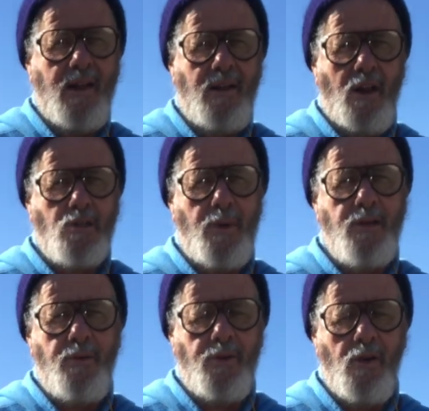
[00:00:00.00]
You know,
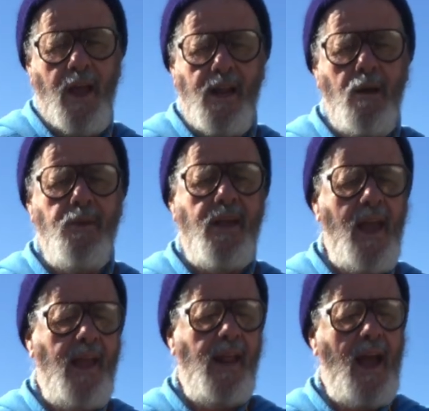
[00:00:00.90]
especially if you're laid up, you
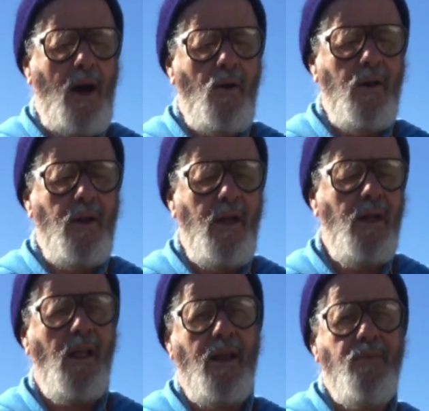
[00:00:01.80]
can't get out.
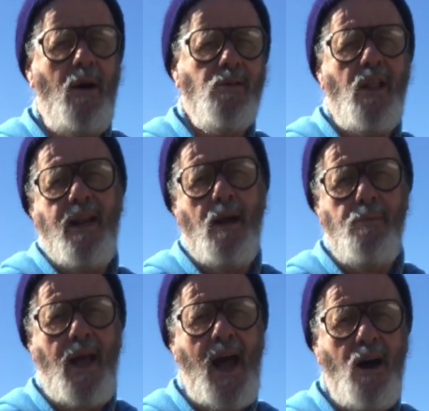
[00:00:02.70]
Like if I was laid up in
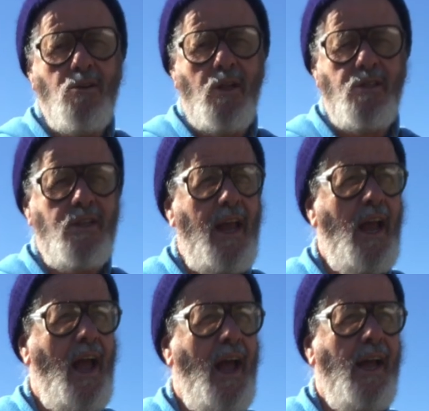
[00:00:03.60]
the house, let's say
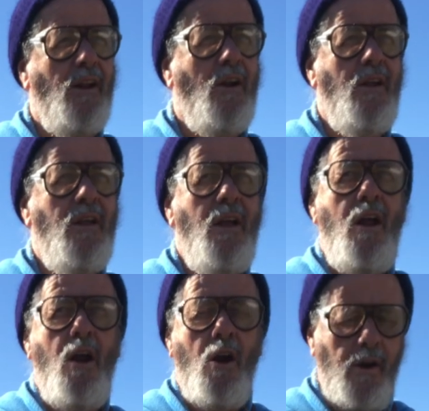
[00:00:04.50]
I had
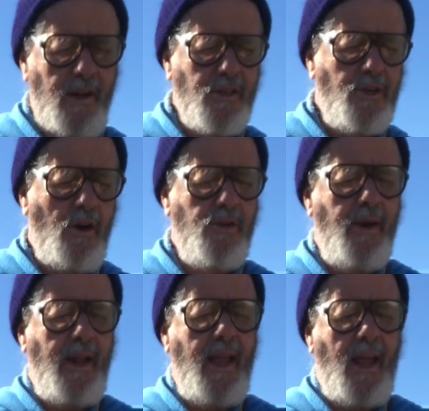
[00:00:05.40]
hernia
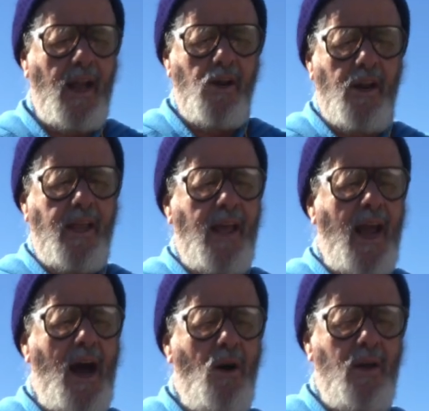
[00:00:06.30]
surgery again, I couldn't get
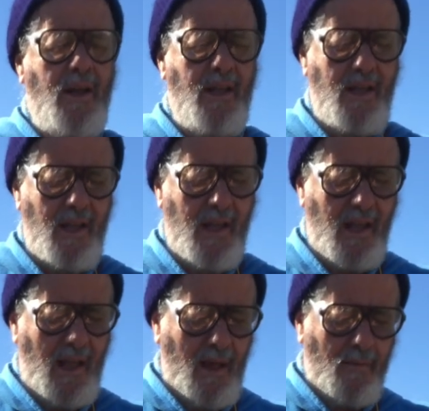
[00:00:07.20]
out.
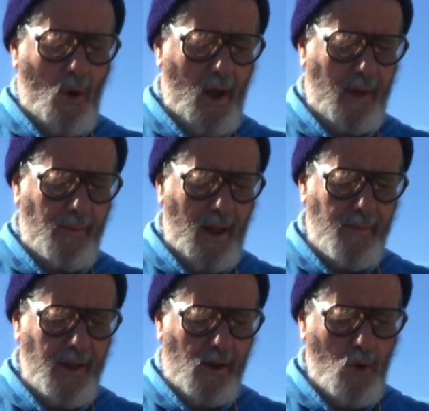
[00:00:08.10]
Boy, it might have
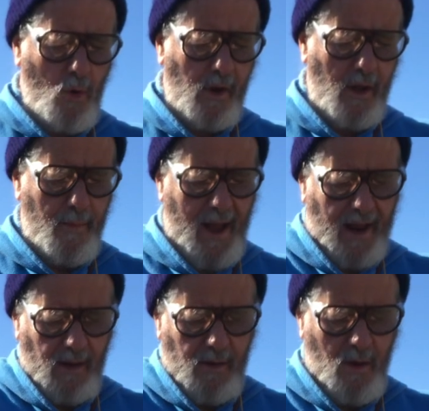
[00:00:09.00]
been cool to go back
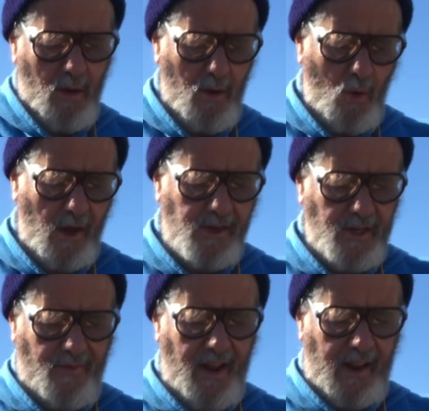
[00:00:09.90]
and watch
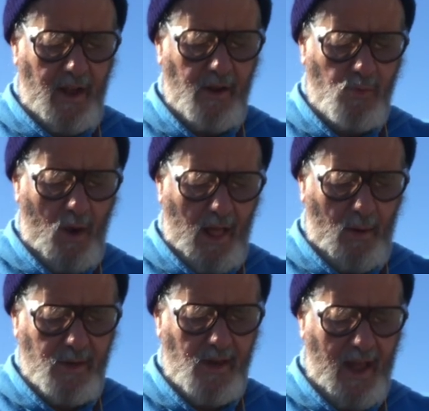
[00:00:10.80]
these videos while I
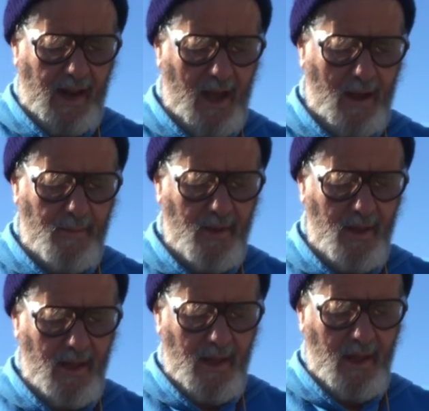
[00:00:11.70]
was laid up
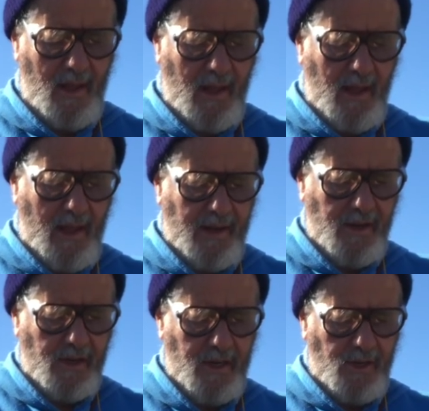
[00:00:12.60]
and
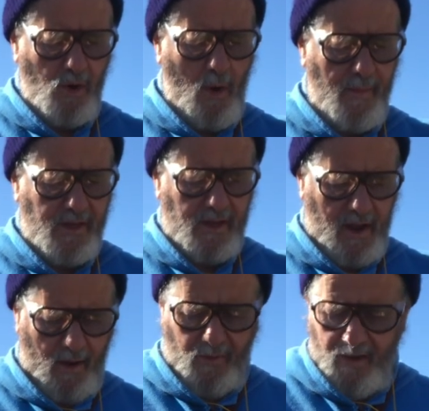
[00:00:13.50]
just enjoy
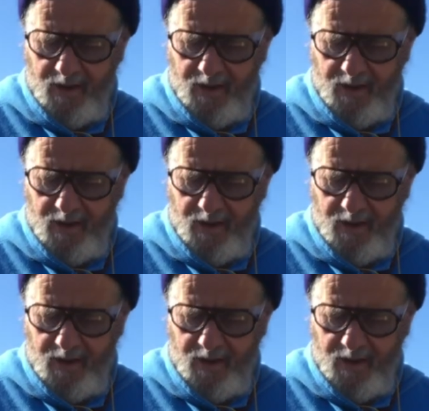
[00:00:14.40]
myself.